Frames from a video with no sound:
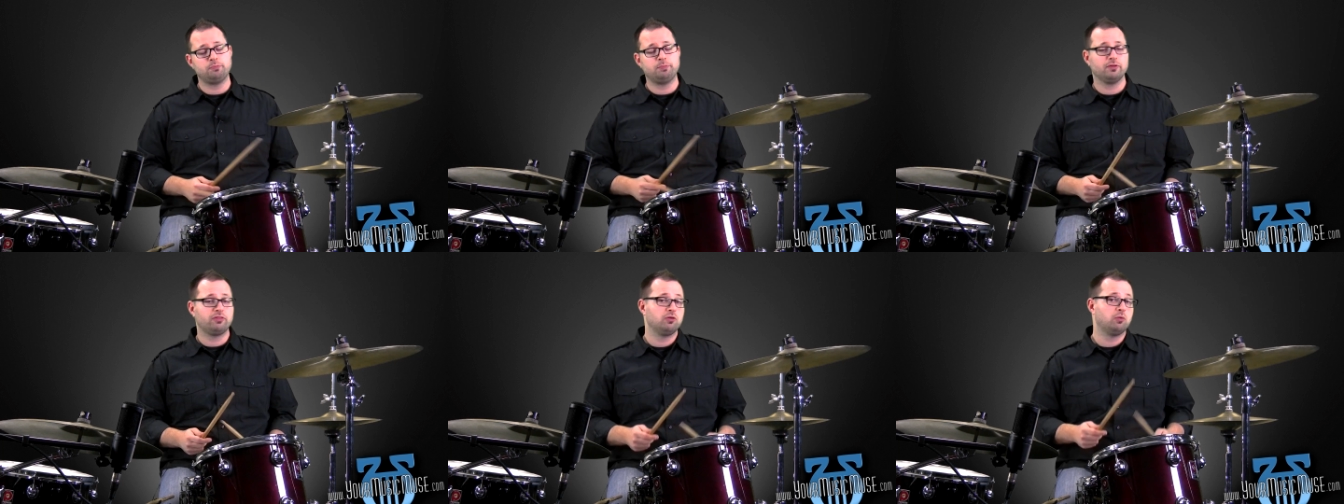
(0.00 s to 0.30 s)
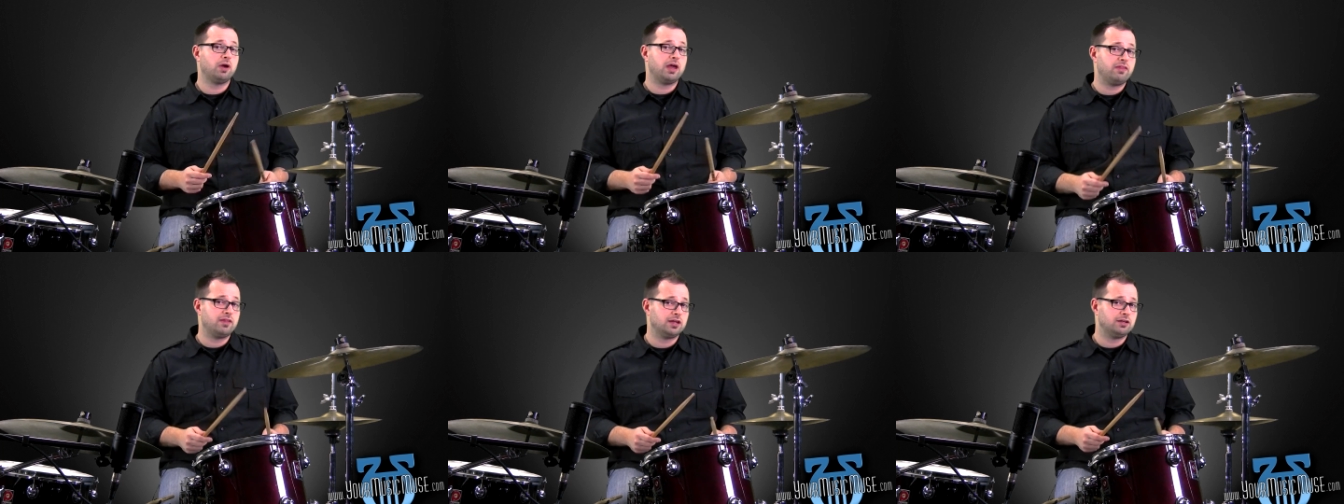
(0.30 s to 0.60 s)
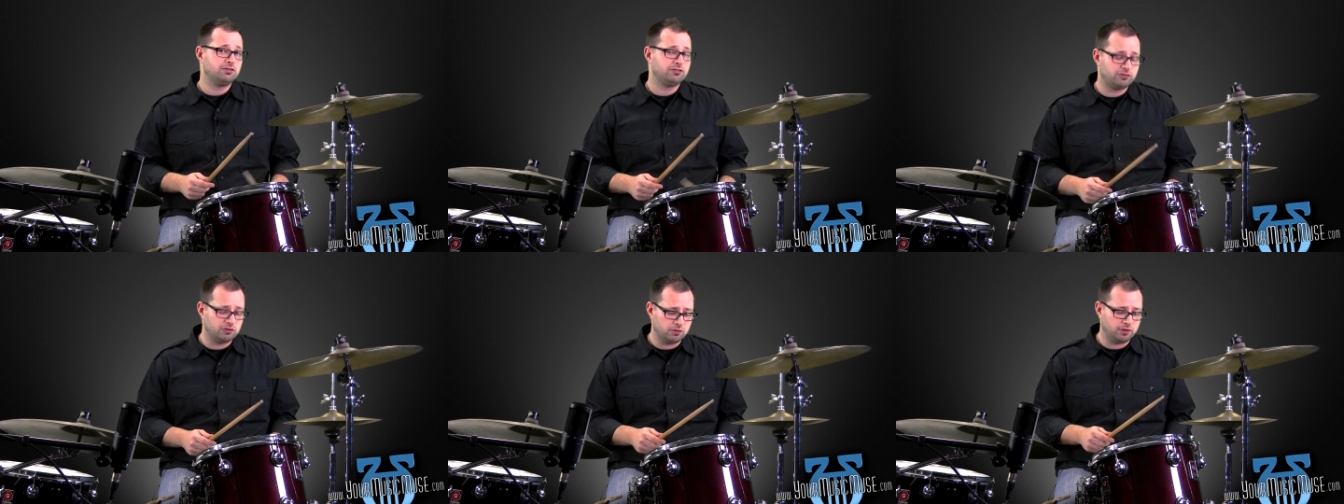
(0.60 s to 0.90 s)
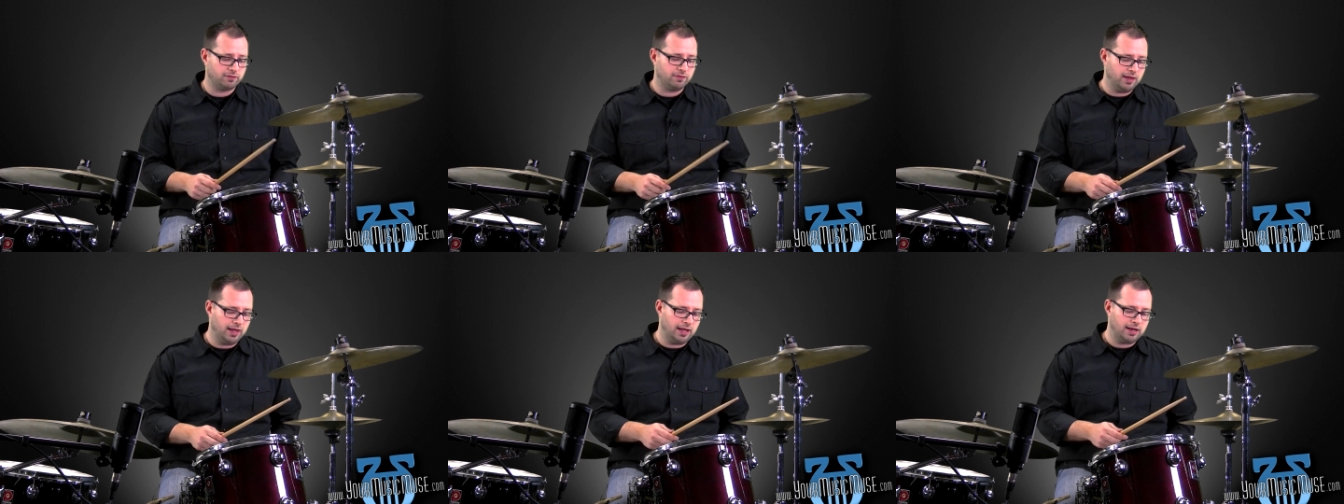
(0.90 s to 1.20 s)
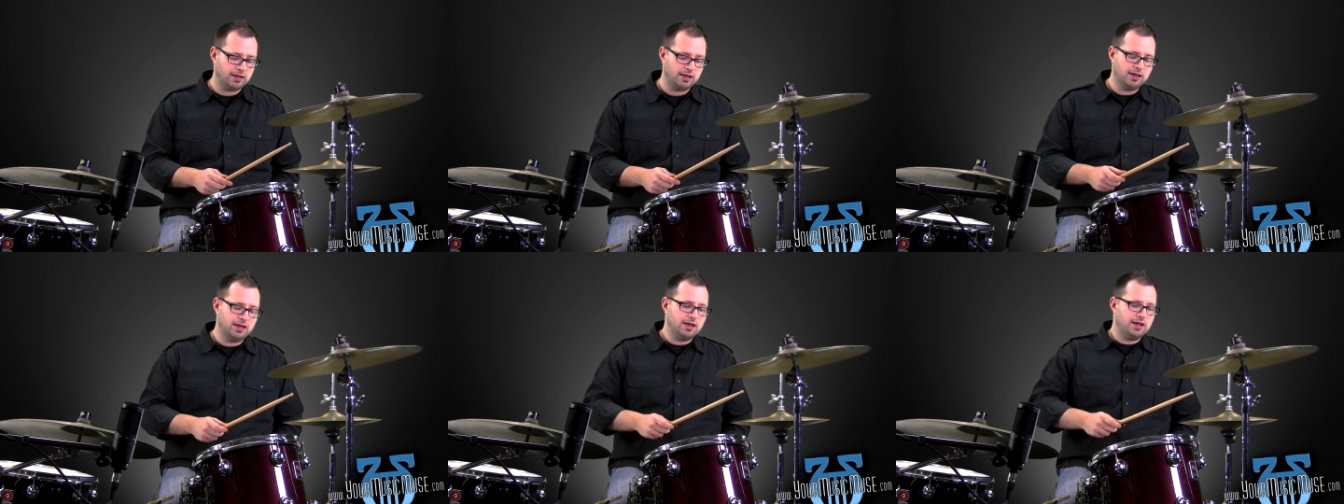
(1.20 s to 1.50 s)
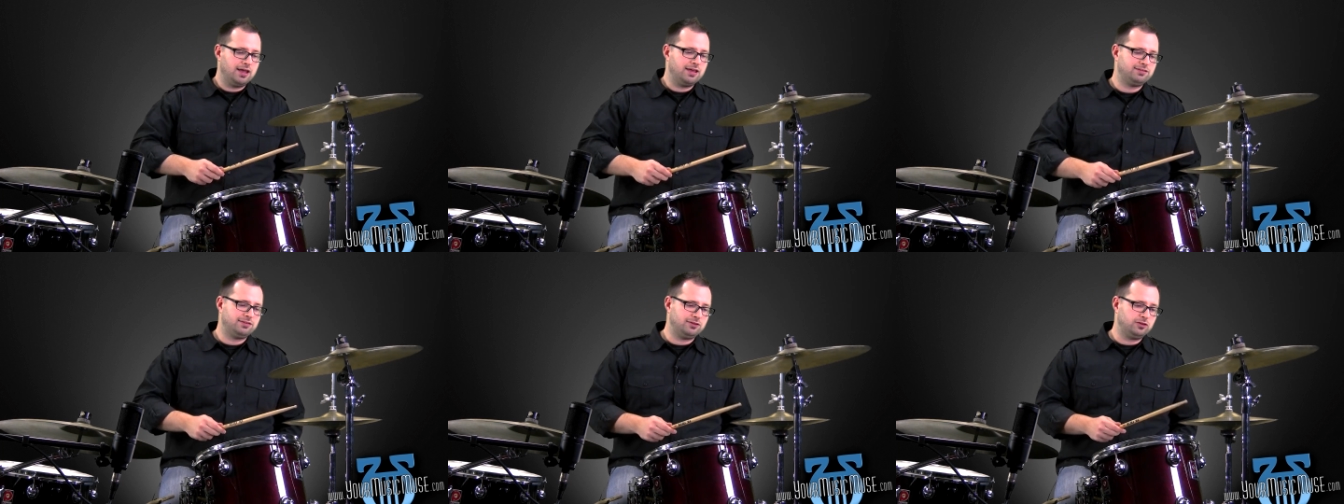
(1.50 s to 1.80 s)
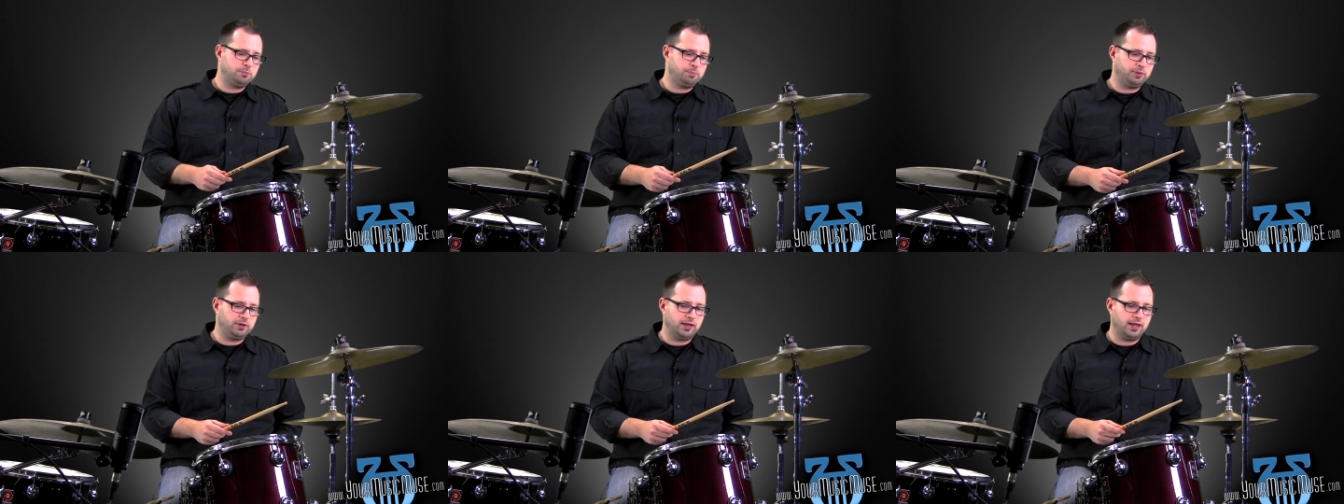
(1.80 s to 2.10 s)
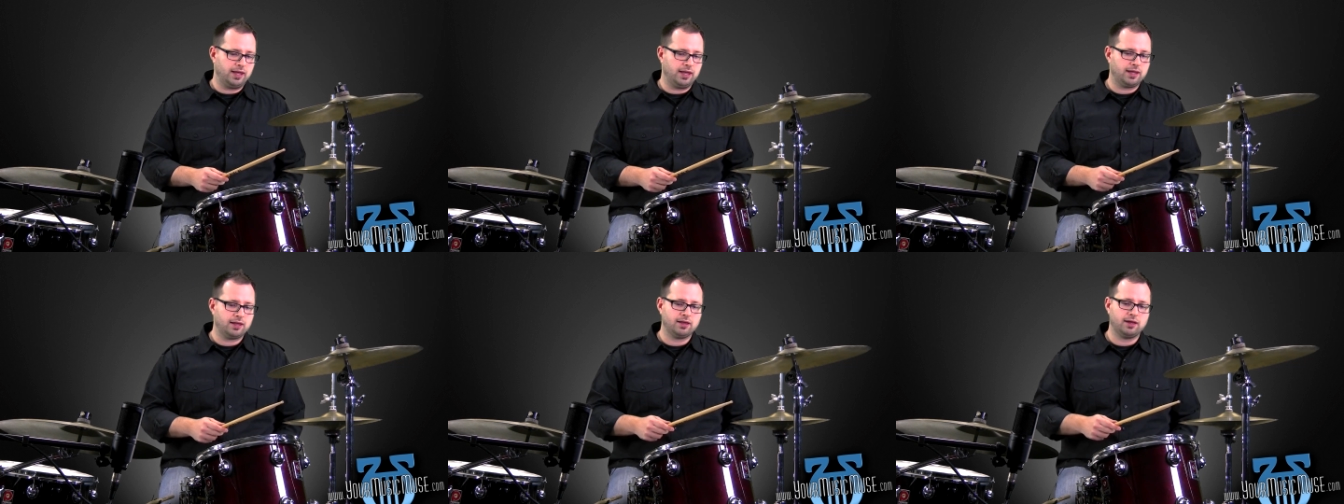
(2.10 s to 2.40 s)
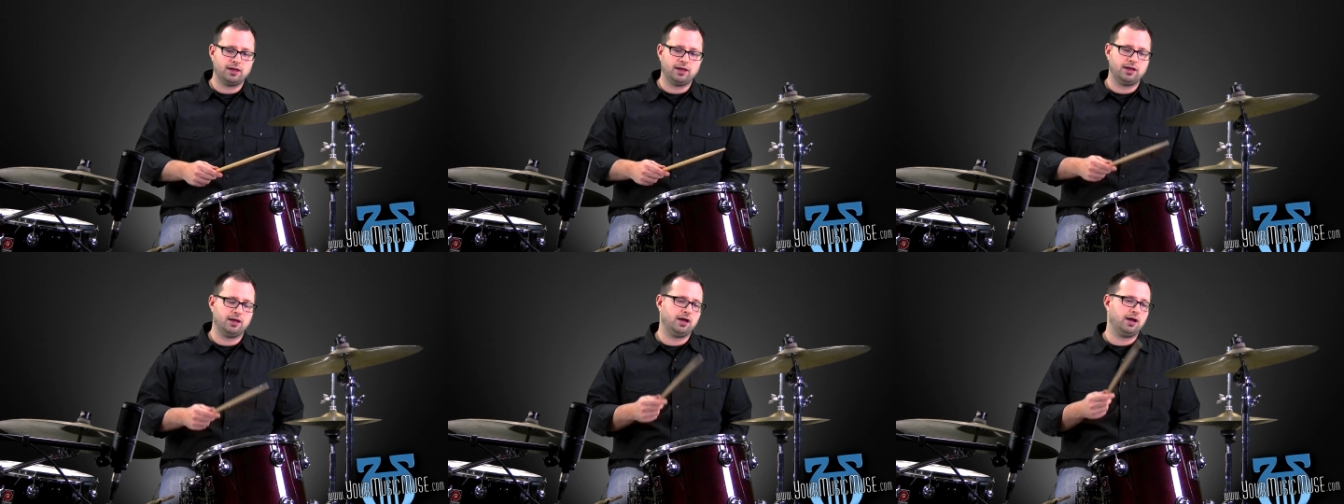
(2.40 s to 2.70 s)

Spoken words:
But the way that he's doing that is he's playing